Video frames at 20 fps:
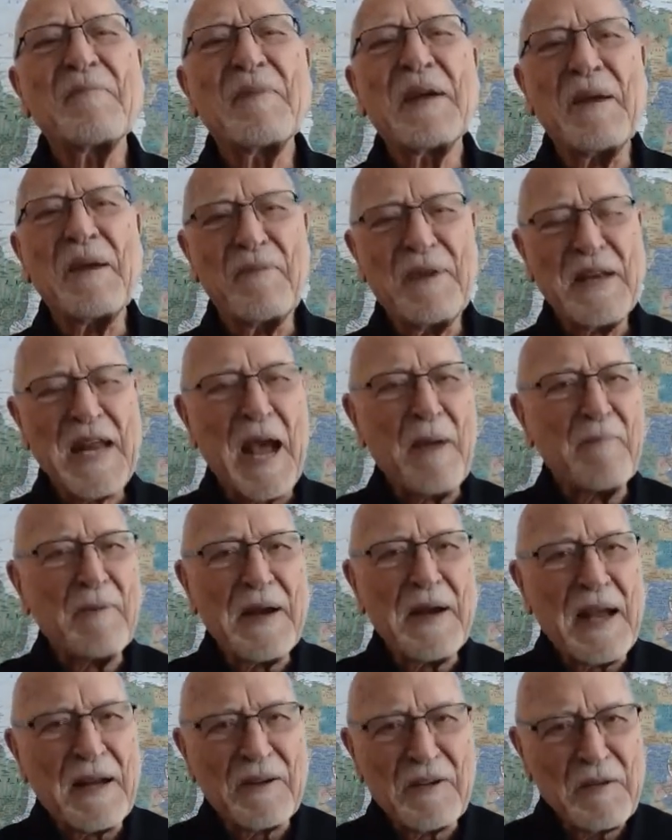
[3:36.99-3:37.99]
He
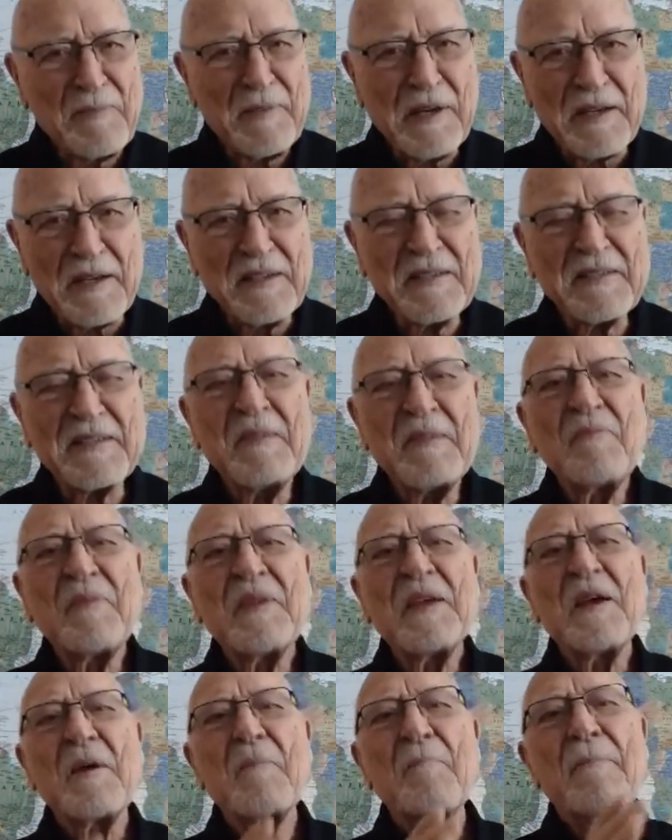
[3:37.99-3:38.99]
tabernacled among us.
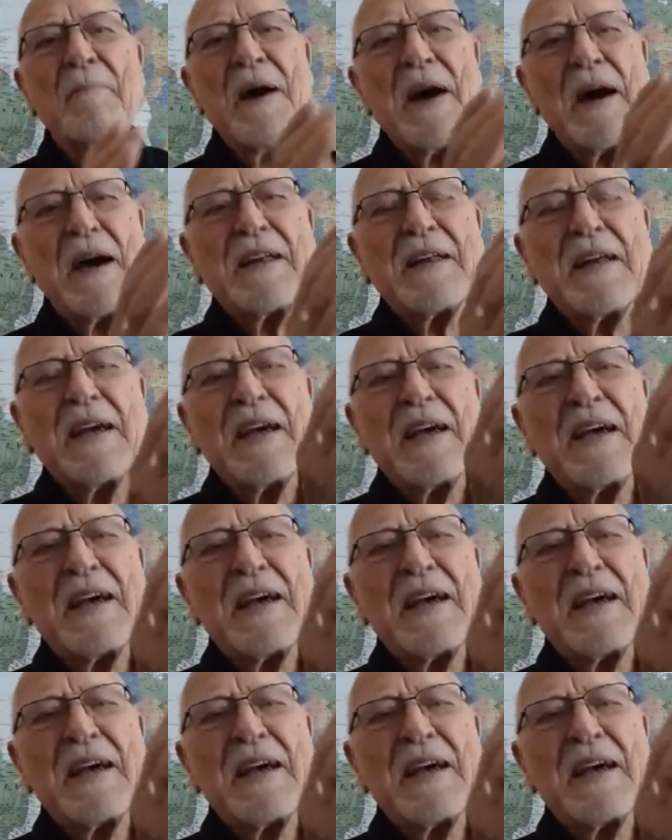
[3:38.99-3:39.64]
But